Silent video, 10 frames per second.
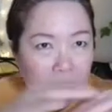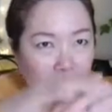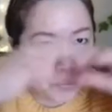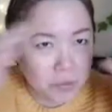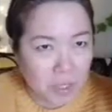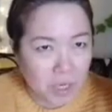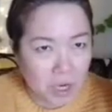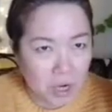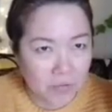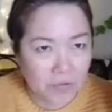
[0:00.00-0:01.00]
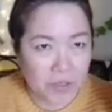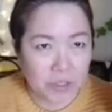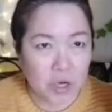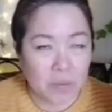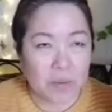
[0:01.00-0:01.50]
to put the cloth on
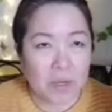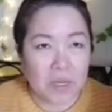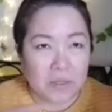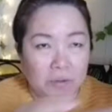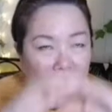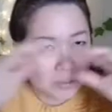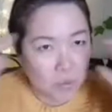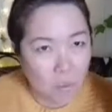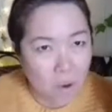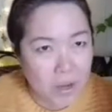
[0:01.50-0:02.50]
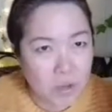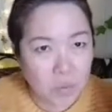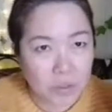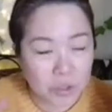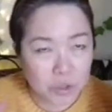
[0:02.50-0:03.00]
top. The reason why you
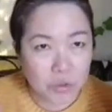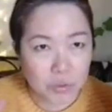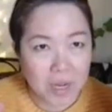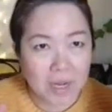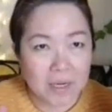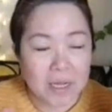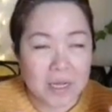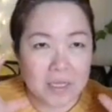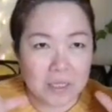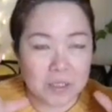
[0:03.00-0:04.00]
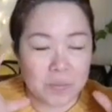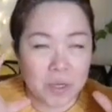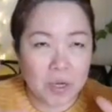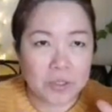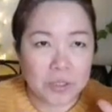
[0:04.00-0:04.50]
want to do that, it is because